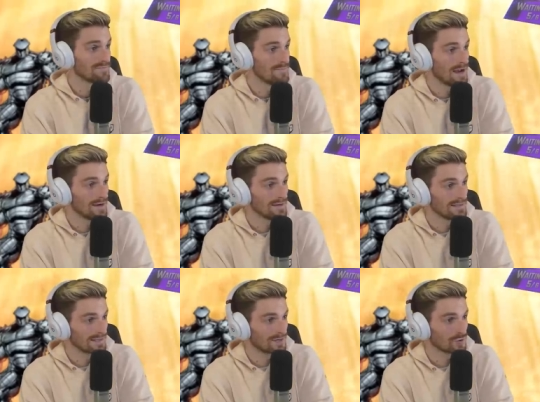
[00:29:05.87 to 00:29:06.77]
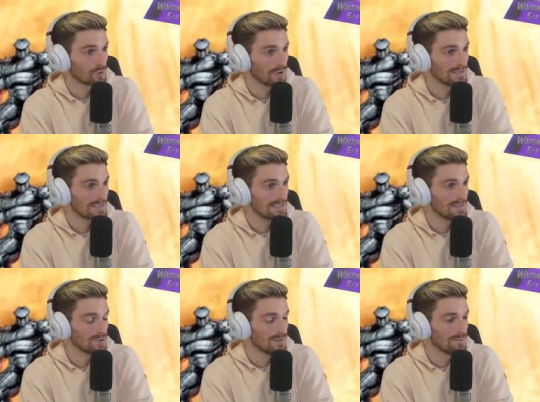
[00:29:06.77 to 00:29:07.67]
man, you crazy
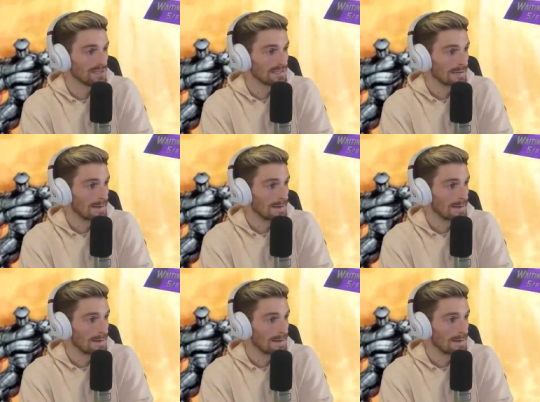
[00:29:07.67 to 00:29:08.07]
human being.